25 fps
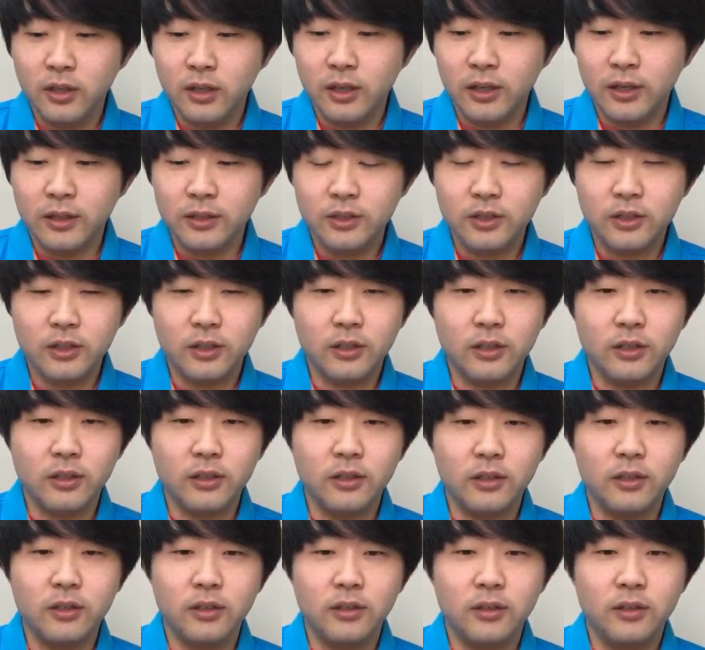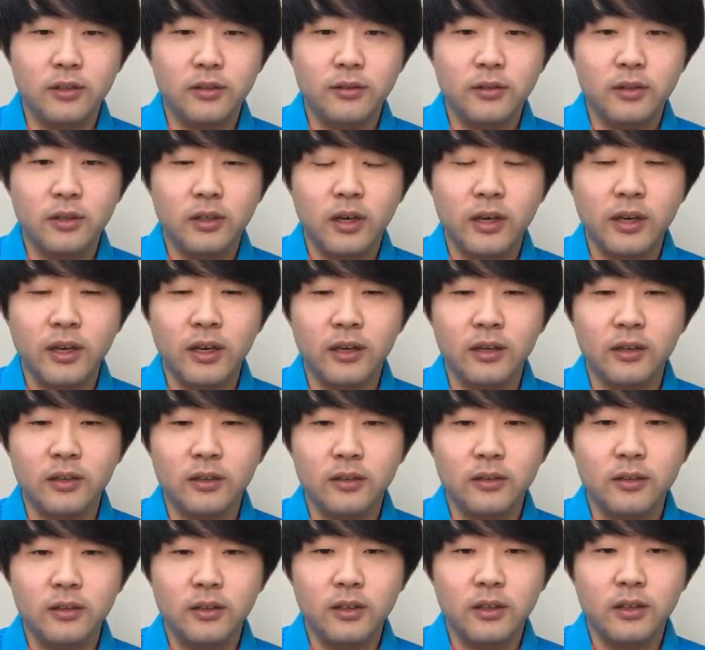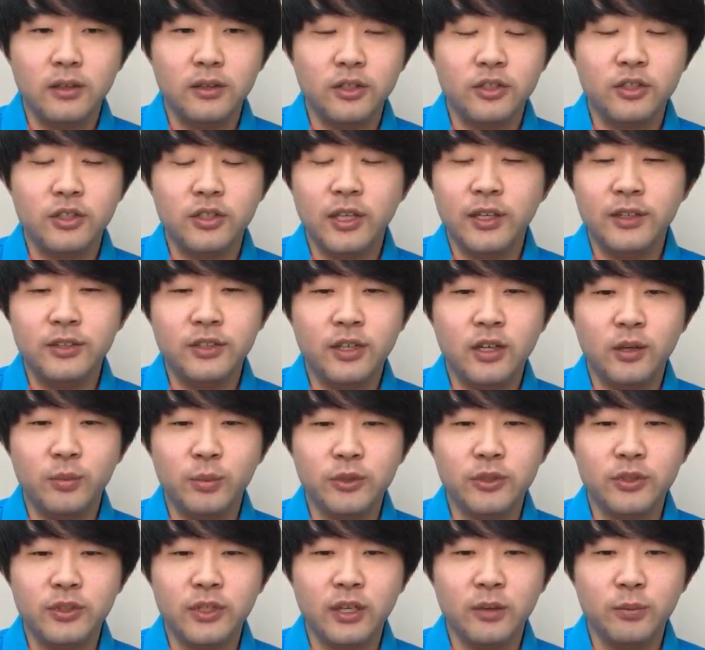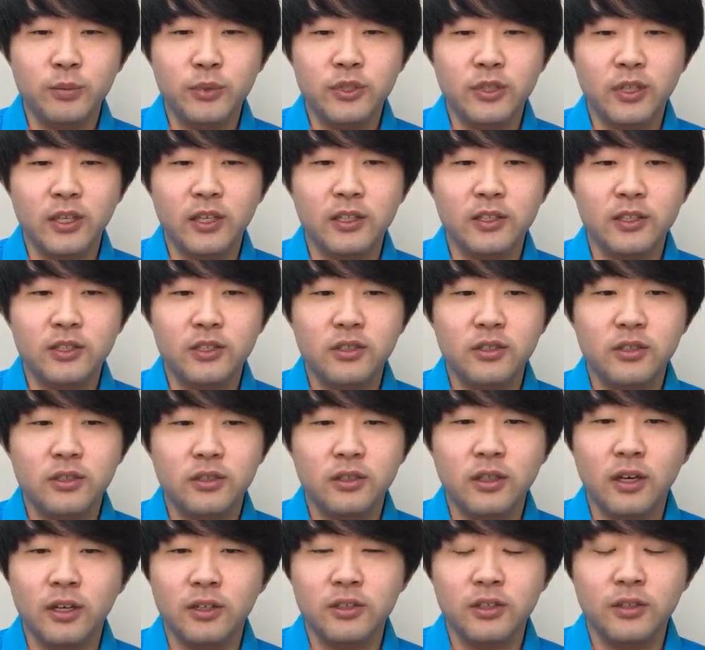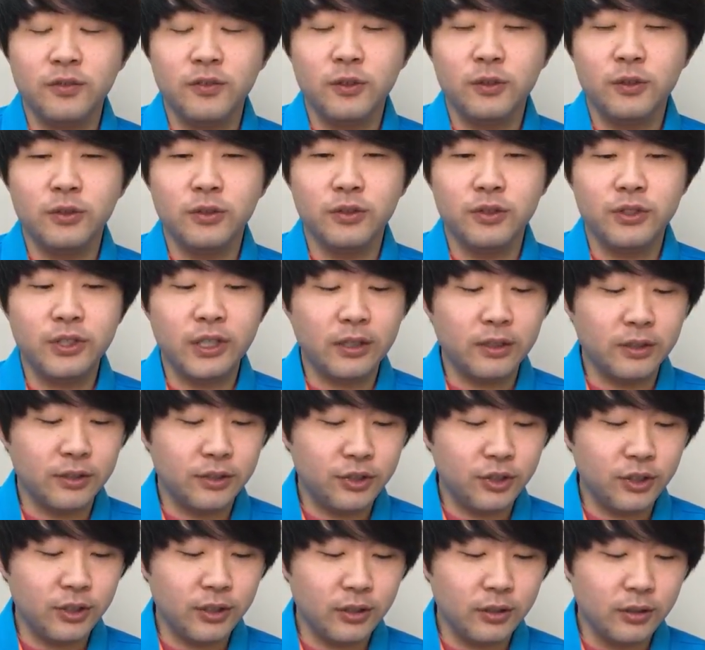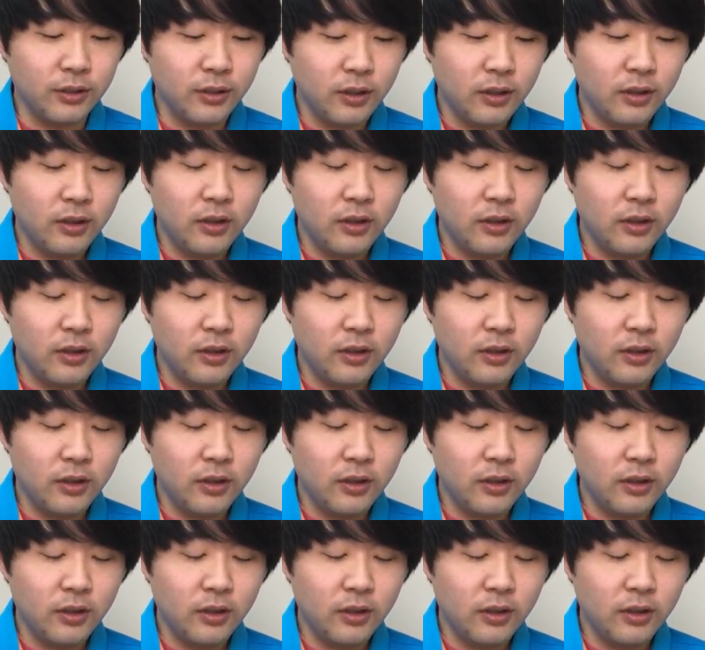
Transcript: It's, again, just takes a couple steps and it's not difficult or challenging.